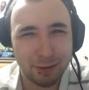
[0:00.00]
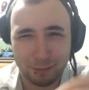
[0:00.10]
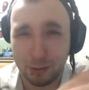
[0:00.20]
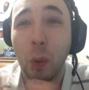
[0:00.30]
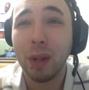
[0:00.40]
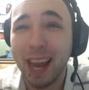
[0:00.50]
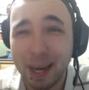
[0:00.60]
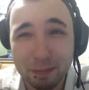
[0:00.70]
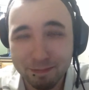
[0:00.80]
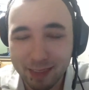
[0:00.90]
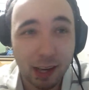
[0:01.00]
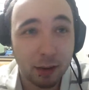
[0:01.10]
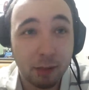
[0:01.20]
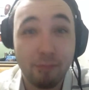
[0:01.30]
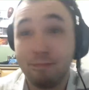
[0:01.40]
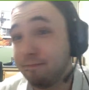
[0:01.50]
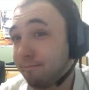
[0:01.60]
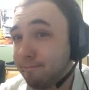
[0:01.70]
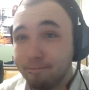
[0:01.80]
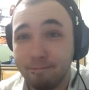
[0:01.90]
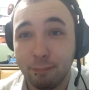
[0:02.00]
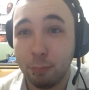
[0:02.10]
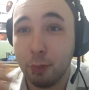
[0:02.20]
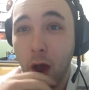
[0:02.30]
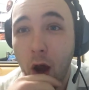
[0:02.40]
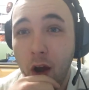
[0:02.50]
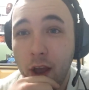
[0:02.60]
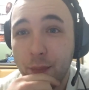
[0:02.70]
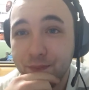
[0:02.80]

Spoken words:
do I? All right.